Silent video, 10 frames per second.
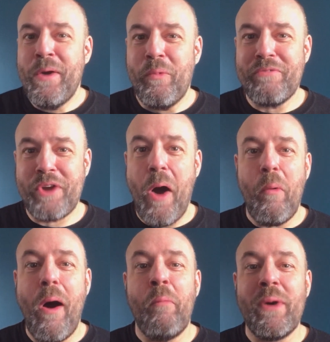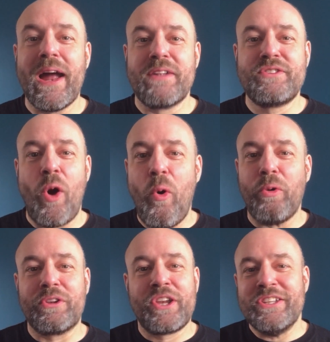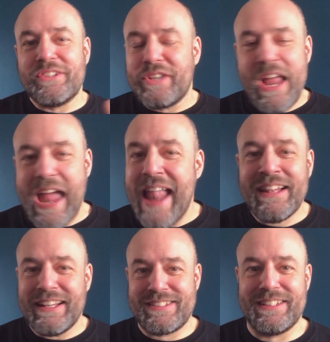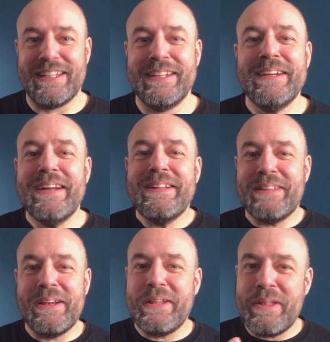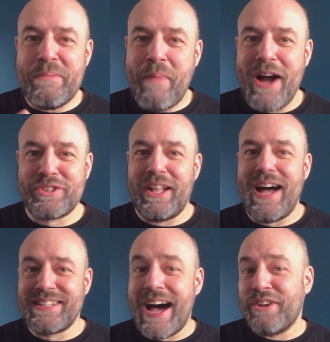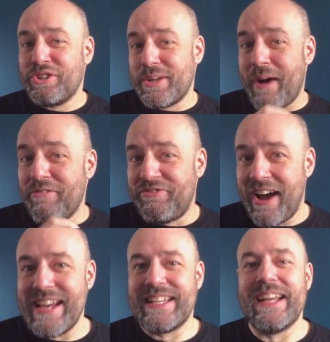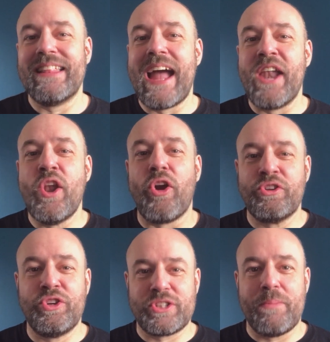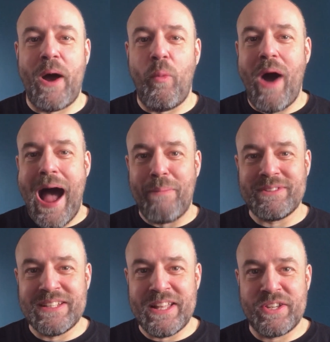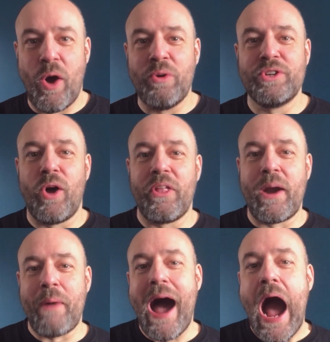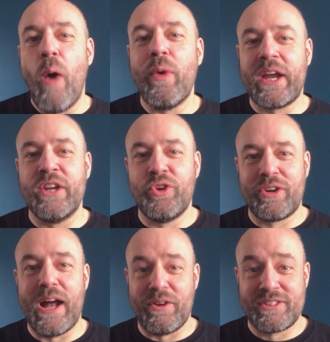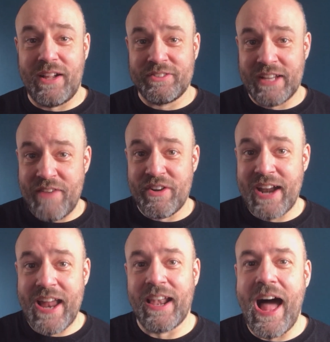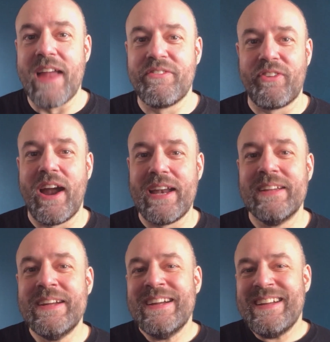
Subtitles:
We've got one. We are told endlessly that the martial arts aren't just about fighting. They are not just about what happens in the dojo. They're about how we conduct ourselves in everyday life, right?